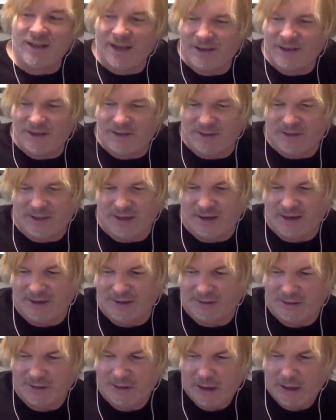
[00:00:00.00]
'90s,
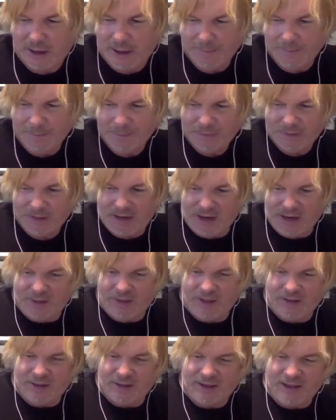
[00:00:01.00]
guys. I
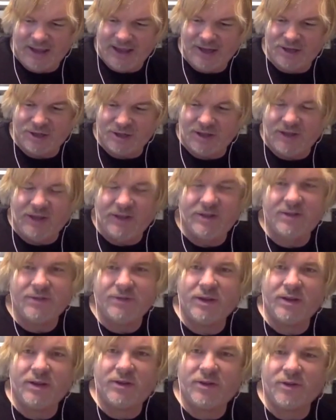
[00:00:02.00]
think that Edge needs a
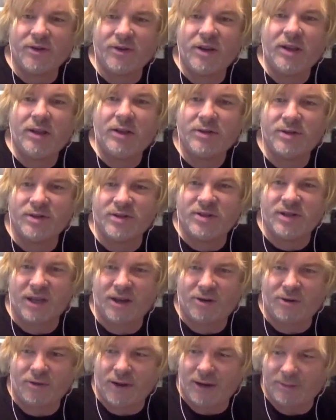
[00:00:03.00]
victory to stay
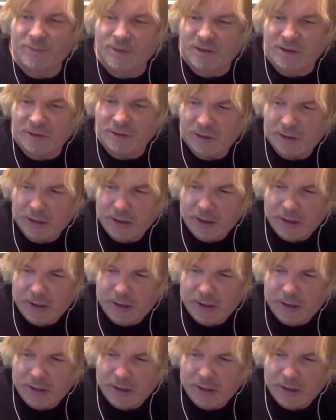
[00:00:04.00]
credible.